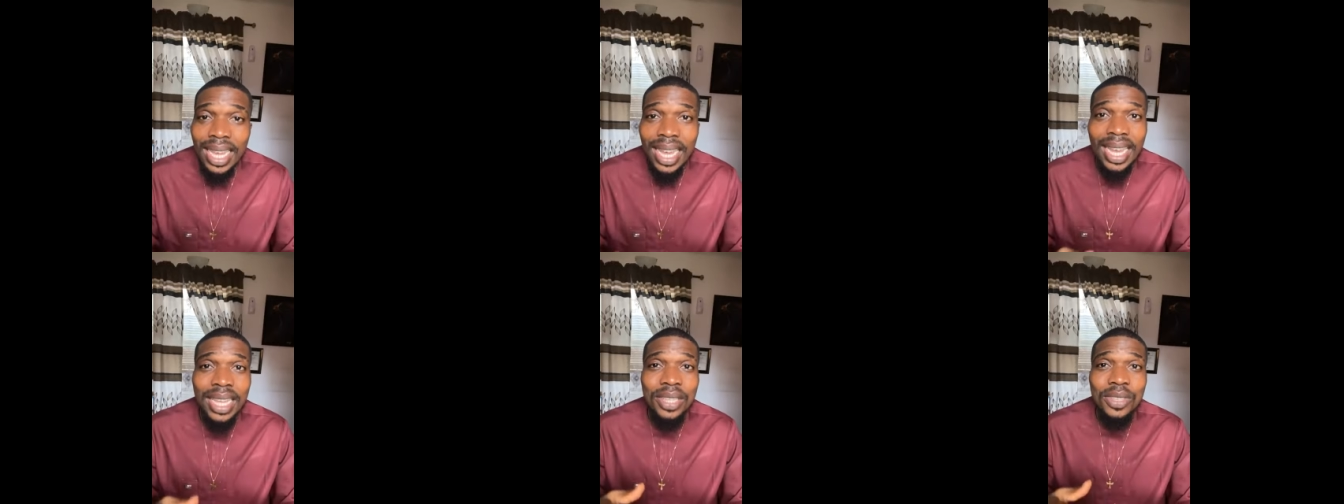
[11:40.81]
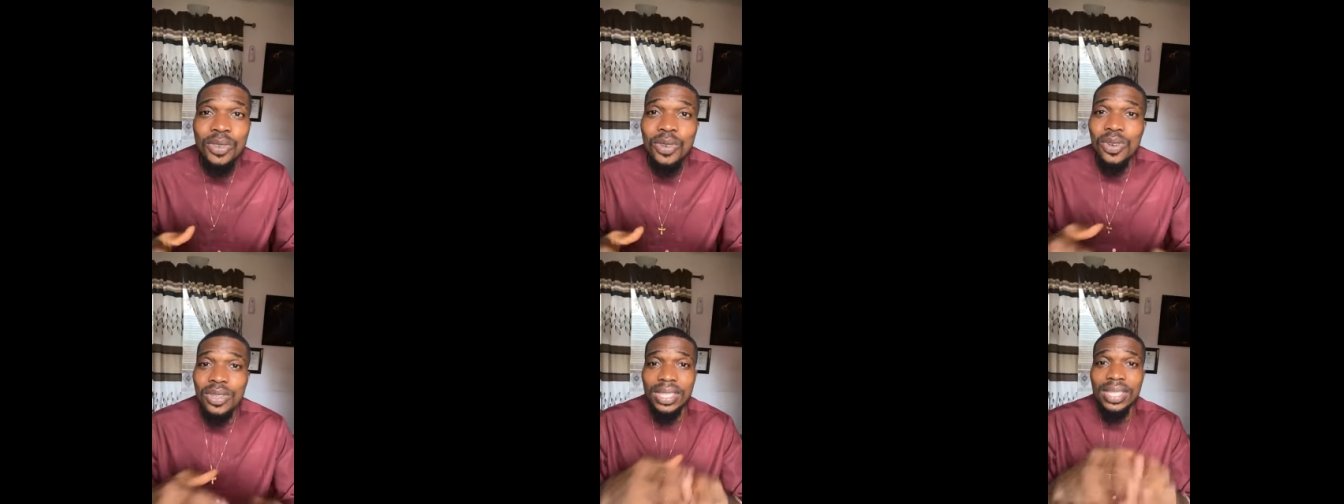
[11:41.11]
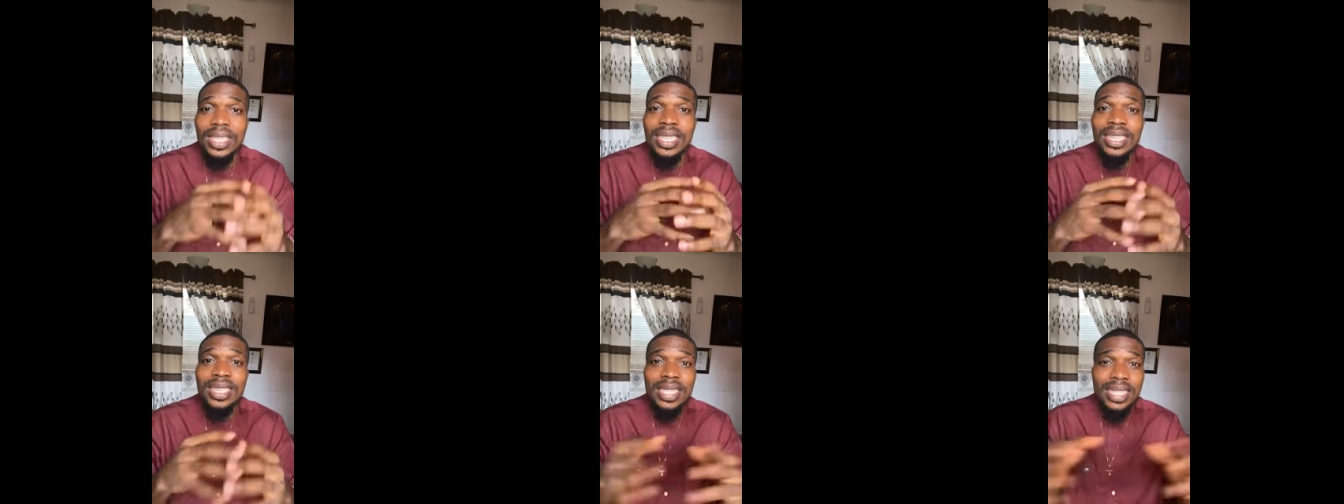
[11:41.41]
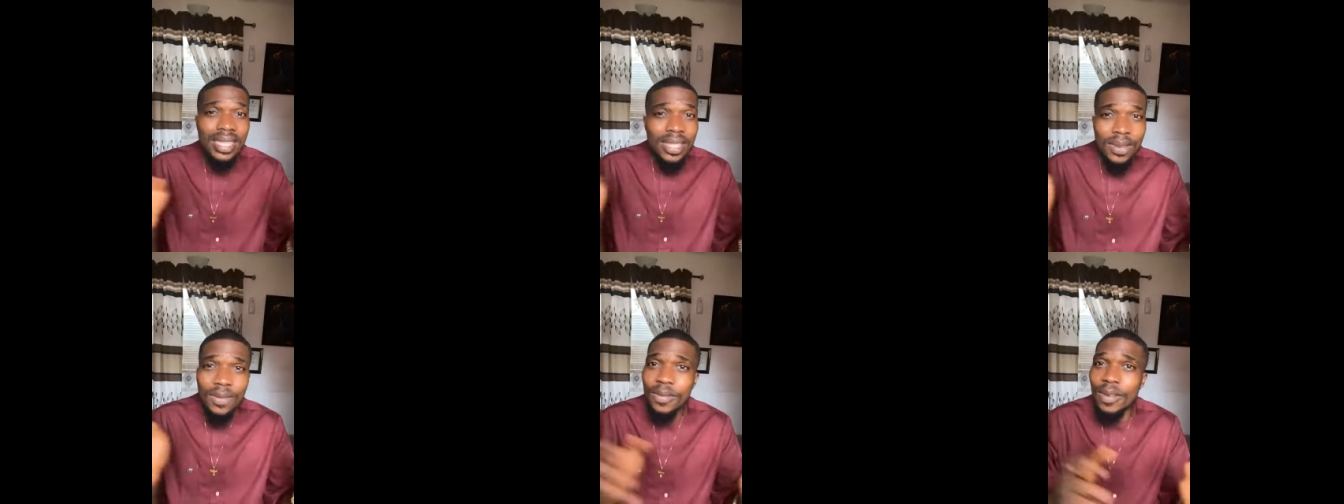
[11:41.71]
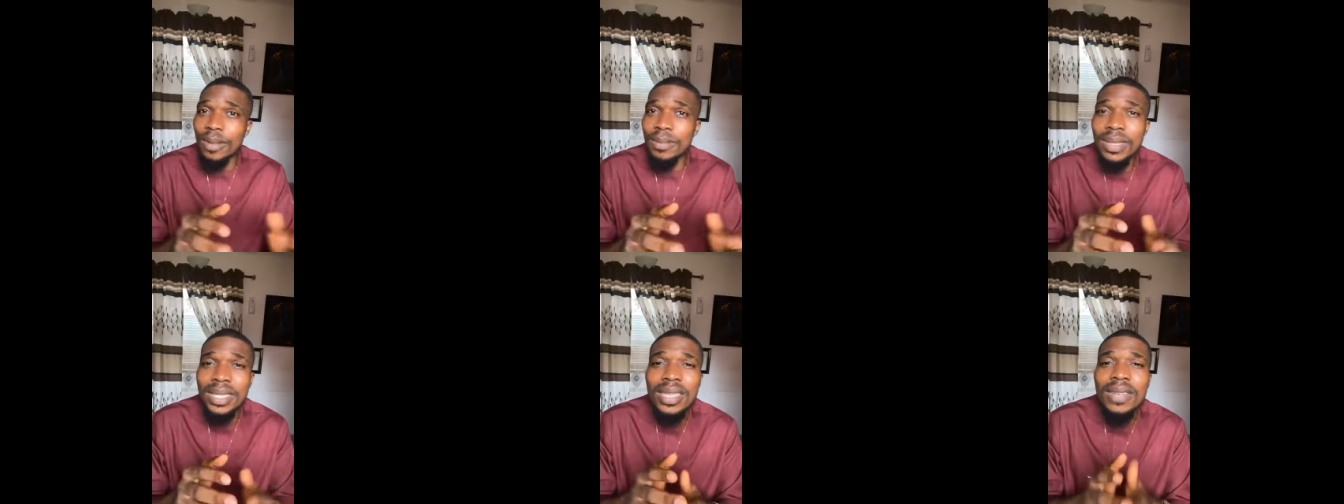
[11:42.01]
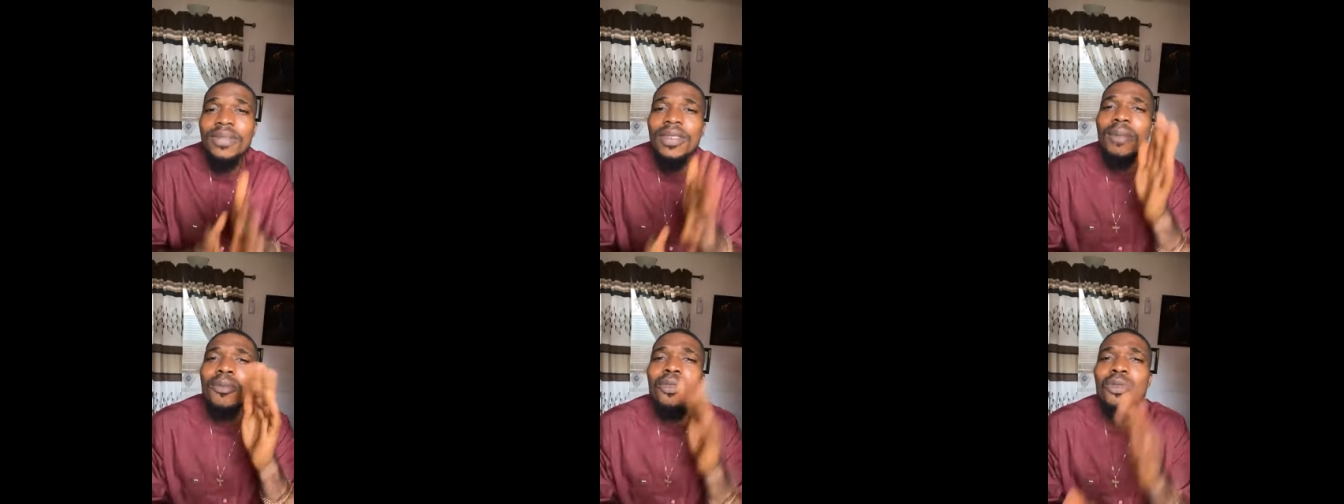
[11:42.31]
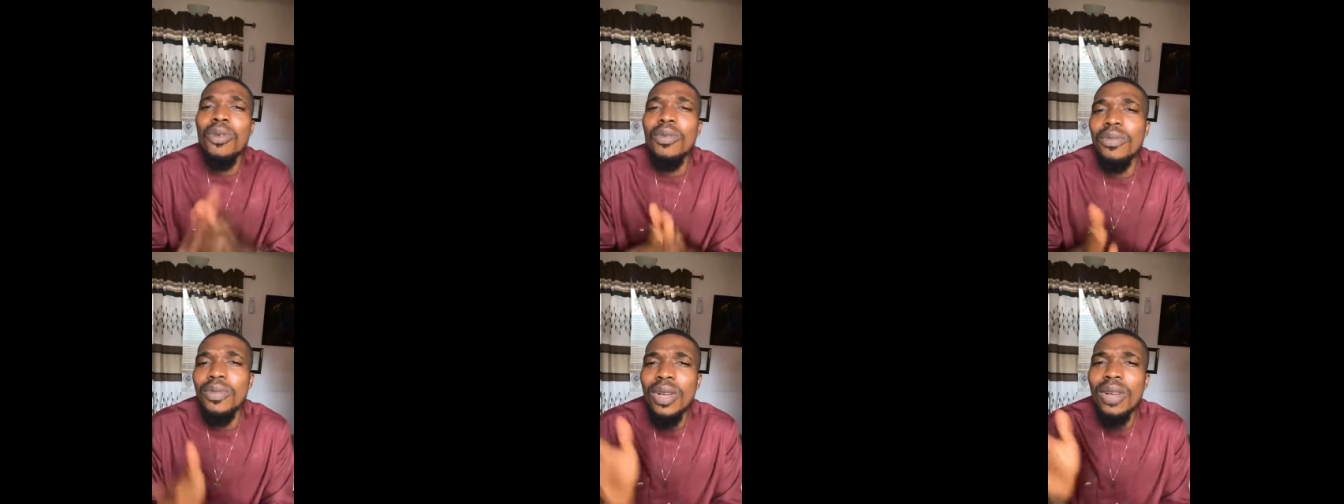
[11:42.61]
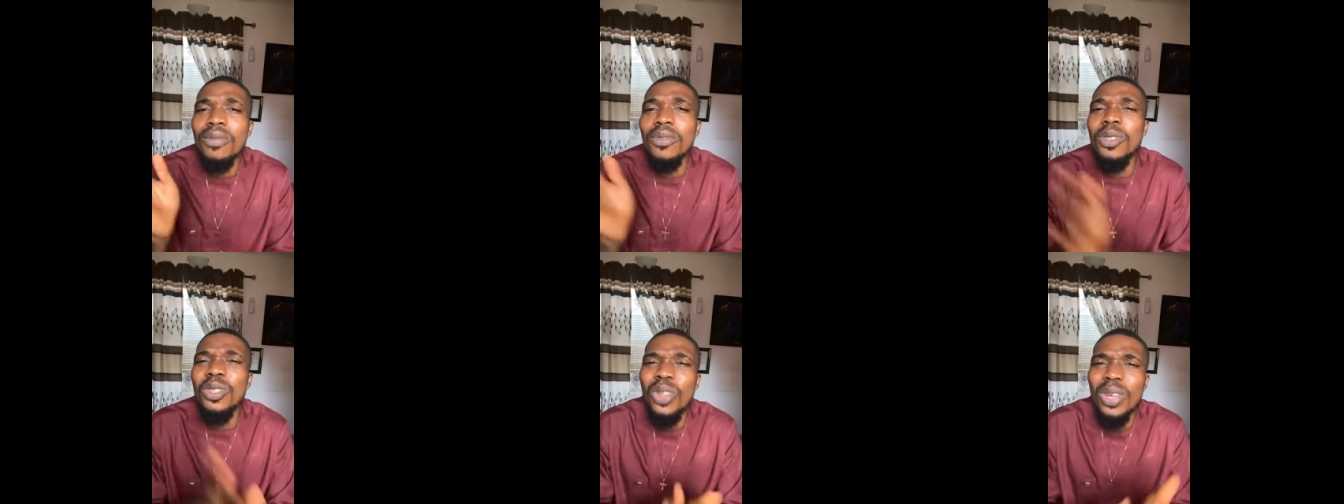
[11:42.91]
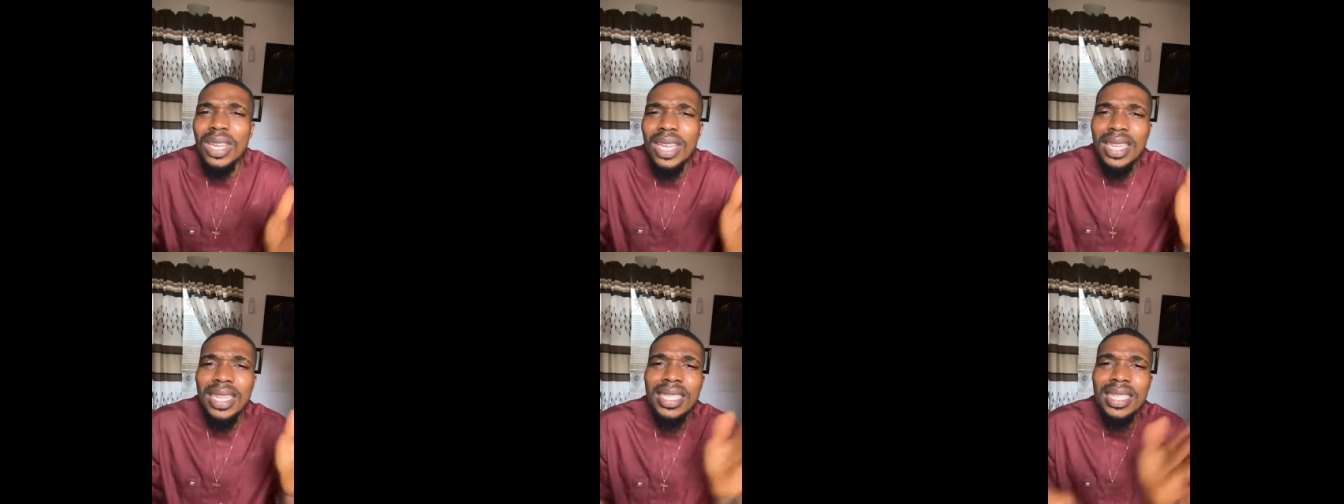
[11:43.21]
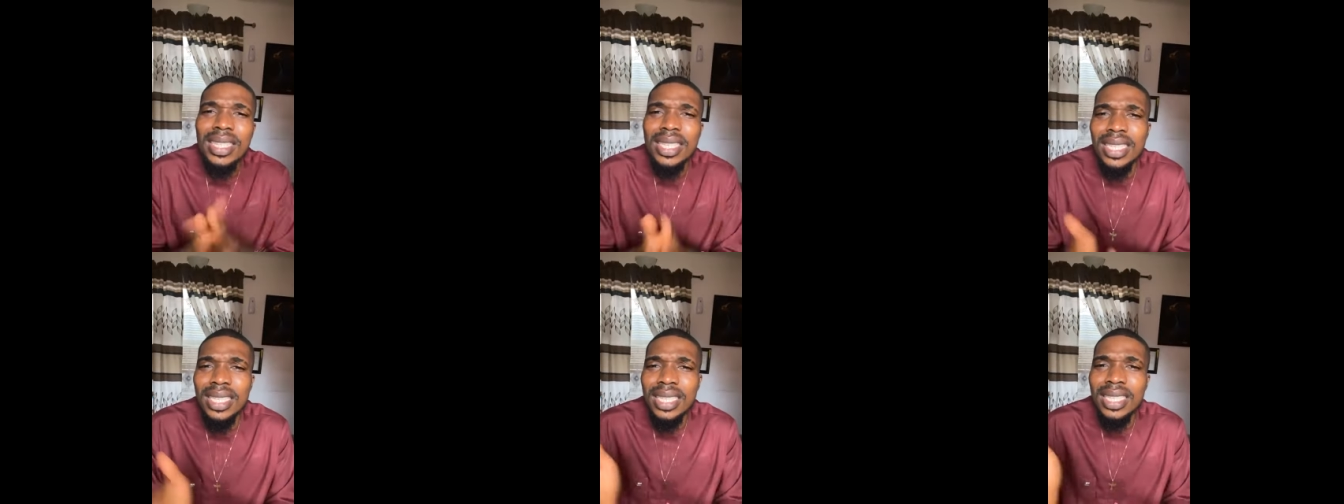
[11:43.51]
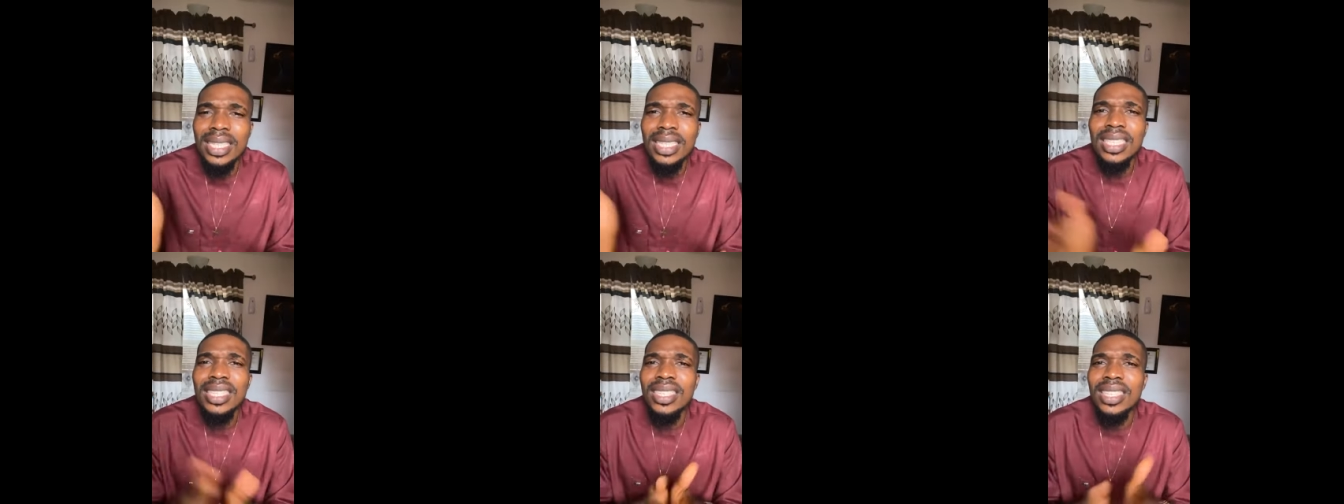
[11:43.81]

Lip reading: And you're saying snail farming. Snail farming, we've not even done anything.